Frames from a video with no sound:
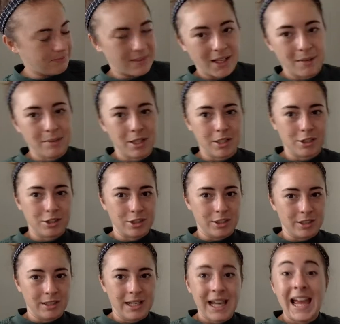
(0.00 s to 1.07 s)
I'm not
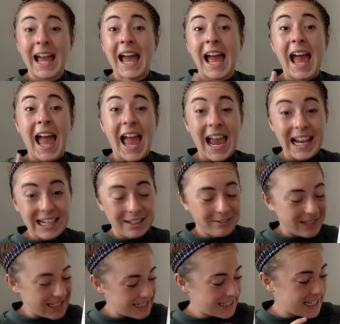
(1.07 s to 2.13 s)
sure.
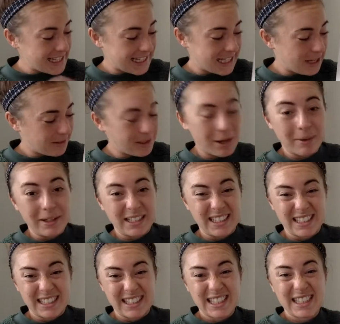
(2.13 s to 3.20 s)
Anyways, let's keep going.
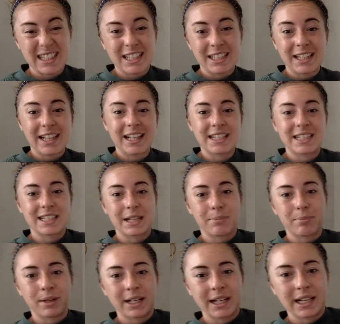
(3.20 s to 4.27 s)
Does this look like it's
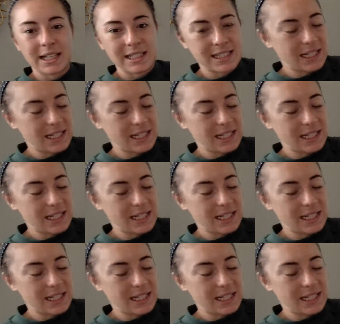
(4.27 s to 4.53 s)
separated into